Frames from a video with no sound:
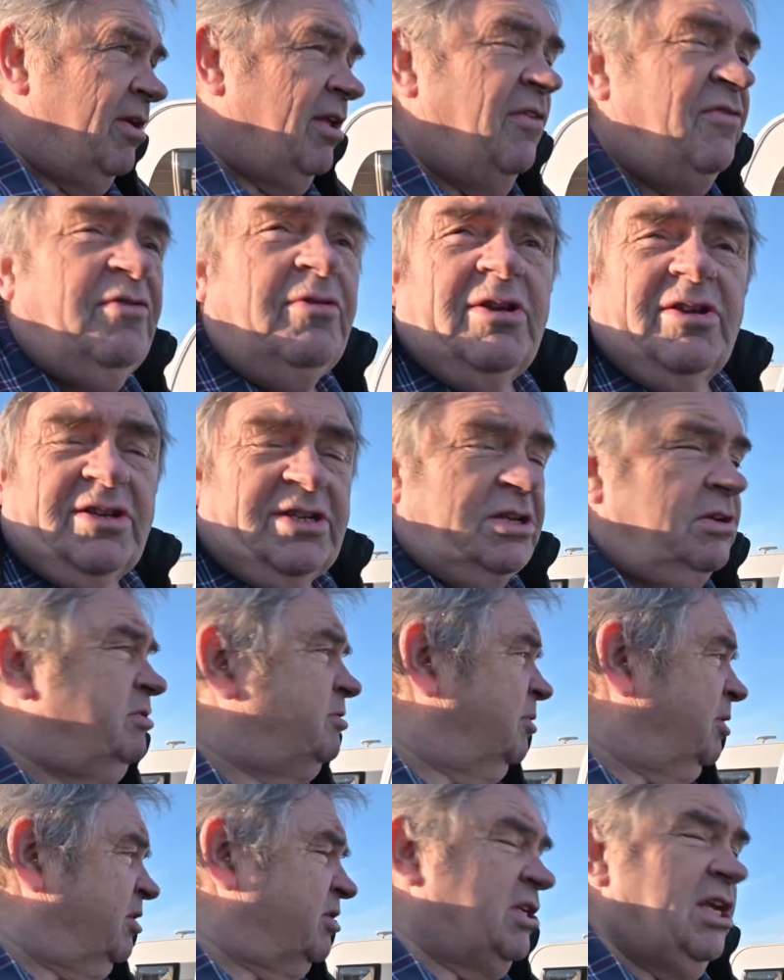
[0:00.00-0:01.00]
I have to excuse
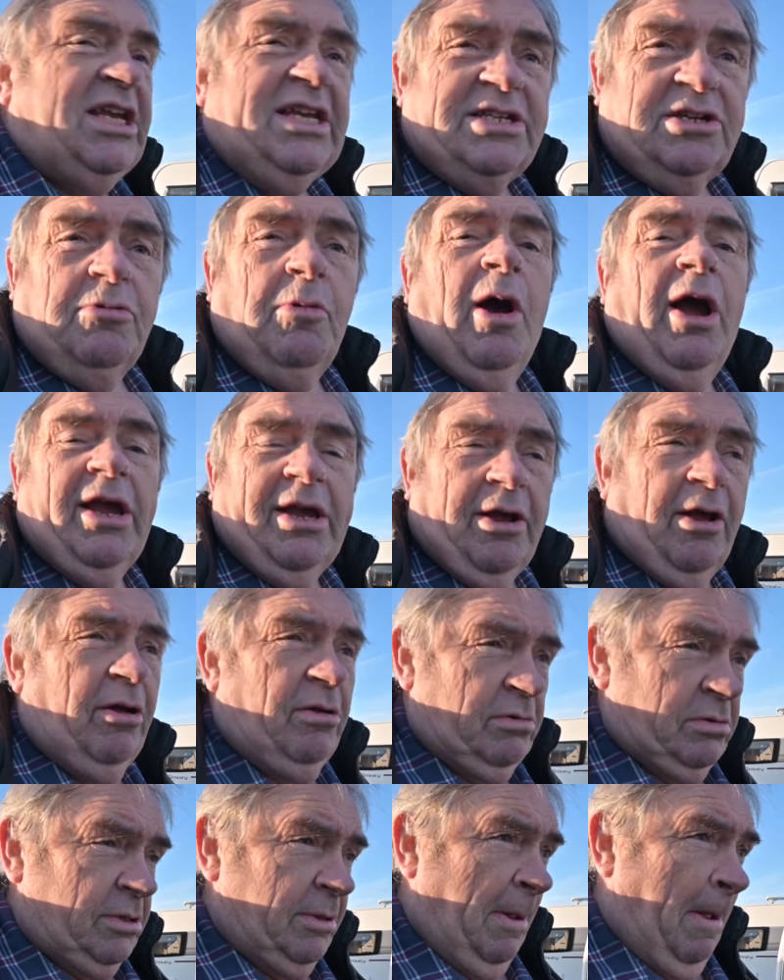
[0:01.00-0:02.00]
me because it is quite
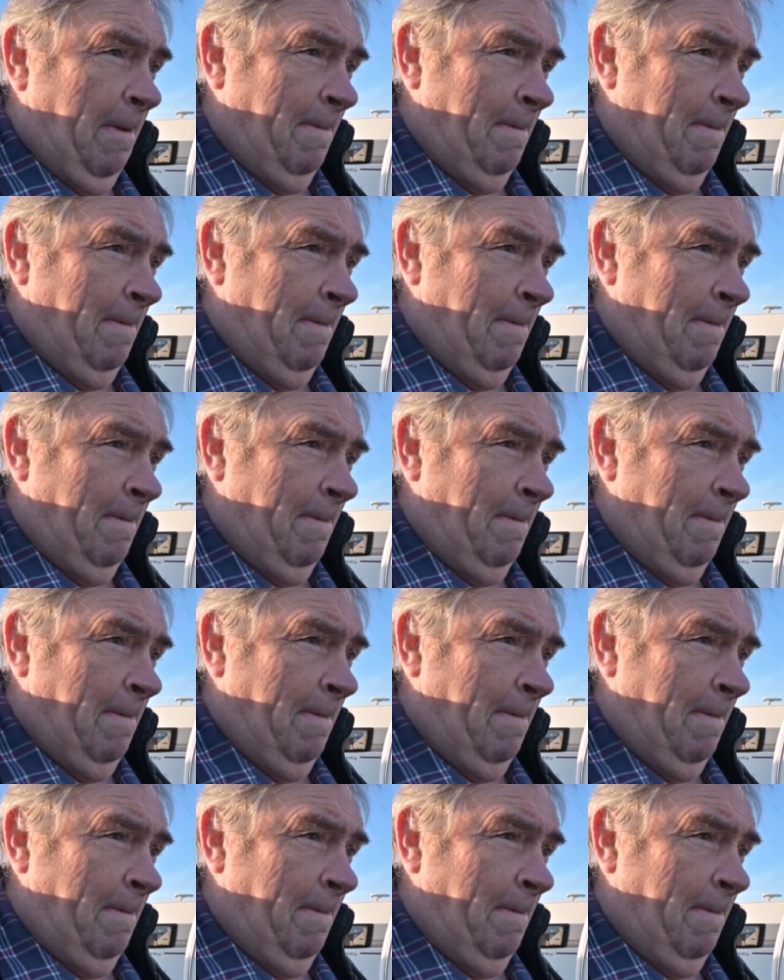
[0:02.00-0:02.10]
cold.